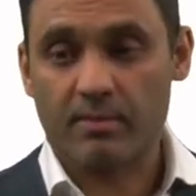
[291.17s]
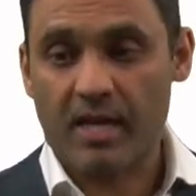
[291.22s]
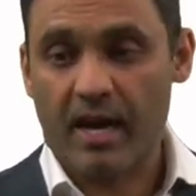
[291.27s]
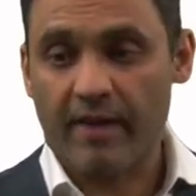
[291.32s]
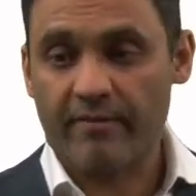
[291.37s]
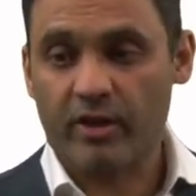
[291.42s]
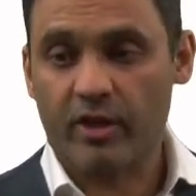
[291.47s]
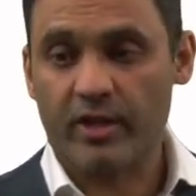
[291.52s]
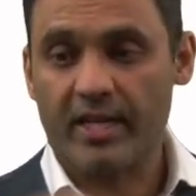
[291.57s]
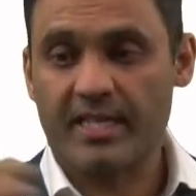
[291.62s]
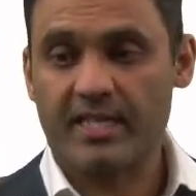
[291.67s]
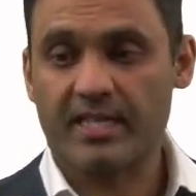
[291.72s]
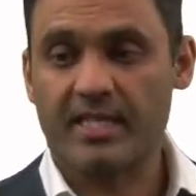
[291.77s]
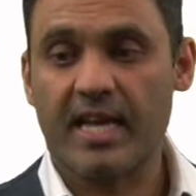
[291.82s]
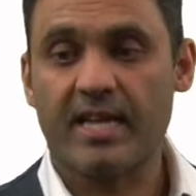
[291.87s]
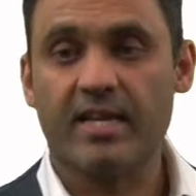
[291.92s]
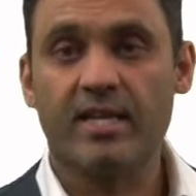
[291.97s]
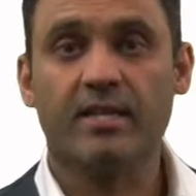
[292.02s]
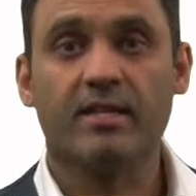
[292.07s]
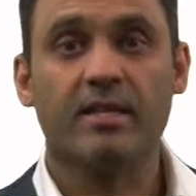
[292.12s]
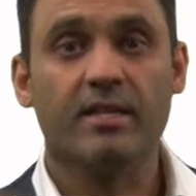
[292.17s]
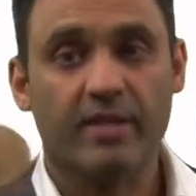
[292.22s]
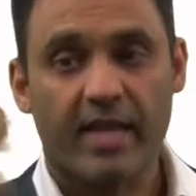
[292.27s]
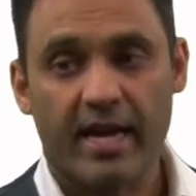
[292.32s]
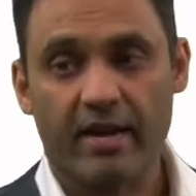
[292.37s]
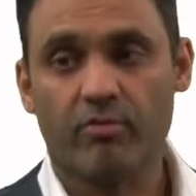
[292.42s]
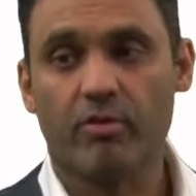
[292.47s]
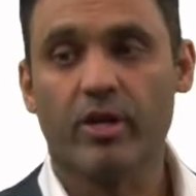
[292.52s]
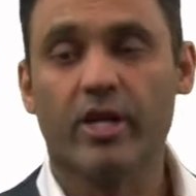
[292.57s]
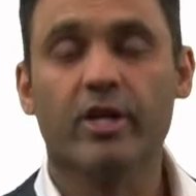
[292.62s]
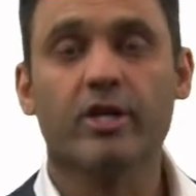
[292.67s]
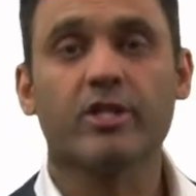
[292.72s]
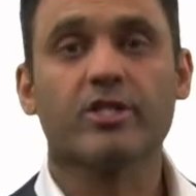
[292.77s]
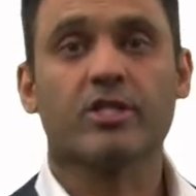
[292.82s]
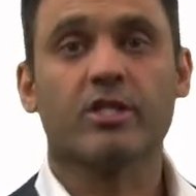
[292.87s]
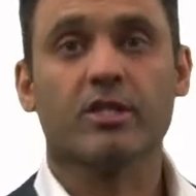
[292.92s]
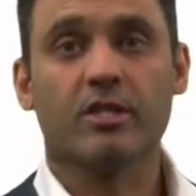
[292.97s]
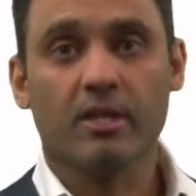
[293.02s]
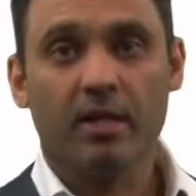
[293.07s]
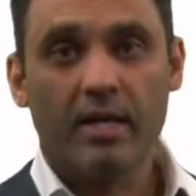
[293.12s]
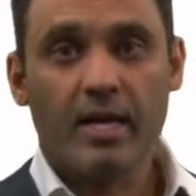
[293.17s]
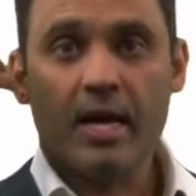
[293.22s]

I've got to extend it, then rehearse it,